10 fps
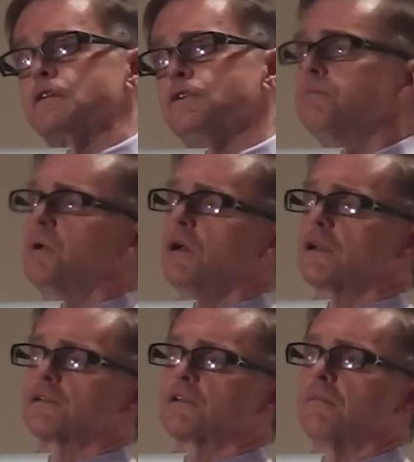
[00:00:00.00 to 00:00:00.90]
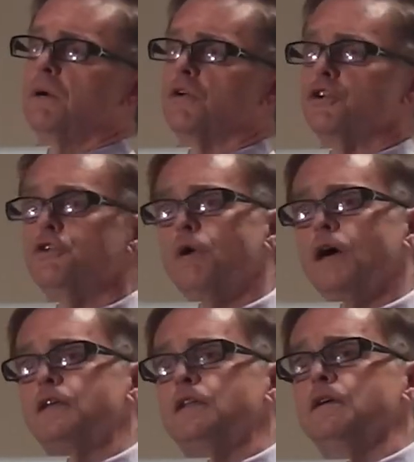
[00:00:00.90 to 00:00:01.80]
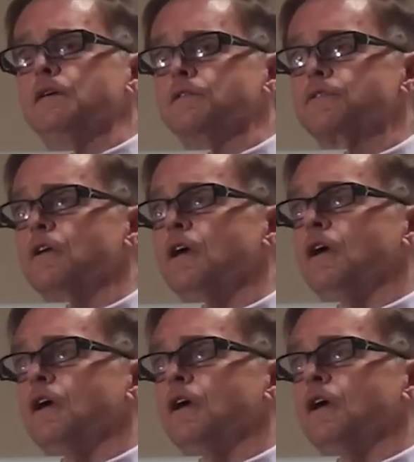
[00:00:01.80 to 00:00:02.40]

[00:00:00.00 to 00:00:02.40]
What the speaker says: New products come out. New ideas.